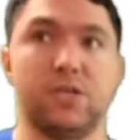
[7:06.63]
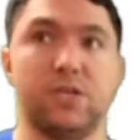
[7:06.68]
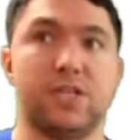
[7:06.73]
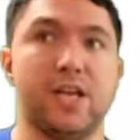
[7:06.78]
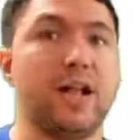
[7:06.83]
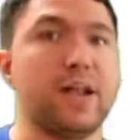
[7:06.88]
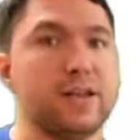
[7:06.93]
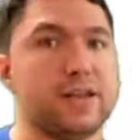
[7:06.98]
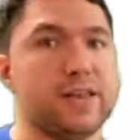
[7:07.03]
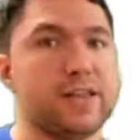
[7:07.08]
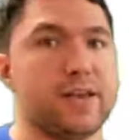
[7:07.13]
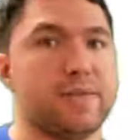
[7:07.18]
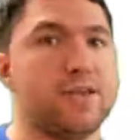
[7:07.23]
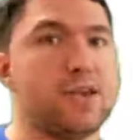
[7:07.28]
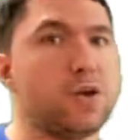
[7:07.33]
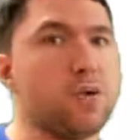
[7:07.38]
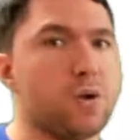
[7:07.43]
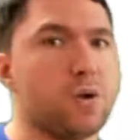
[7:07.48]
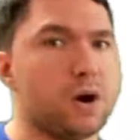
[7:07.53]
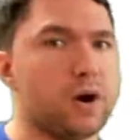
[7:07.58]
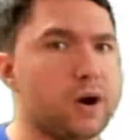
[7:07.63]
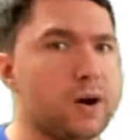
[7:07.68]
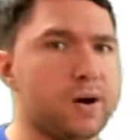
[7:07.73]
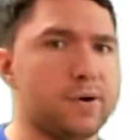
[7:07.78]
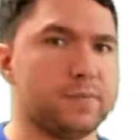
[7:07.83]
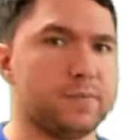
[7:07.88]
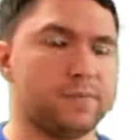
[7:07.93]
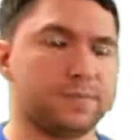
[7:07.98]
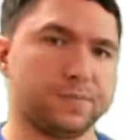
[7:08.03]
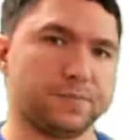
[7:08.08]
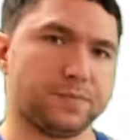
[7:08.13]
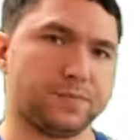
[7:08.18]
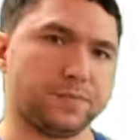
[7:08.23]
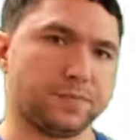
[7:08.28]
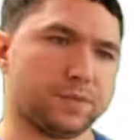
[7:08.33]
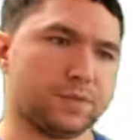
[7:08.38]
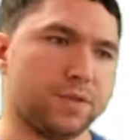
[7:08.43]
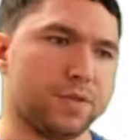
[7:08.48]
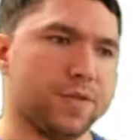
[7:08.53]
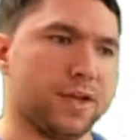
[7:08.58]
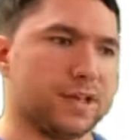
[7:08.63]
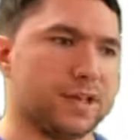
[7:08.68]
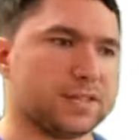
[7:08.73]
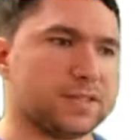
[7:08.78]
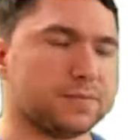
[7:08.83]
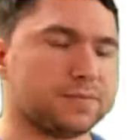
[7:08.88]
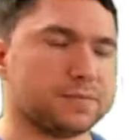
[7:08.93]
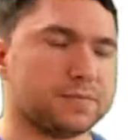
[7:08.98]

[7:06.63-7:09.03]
tell the viewer that,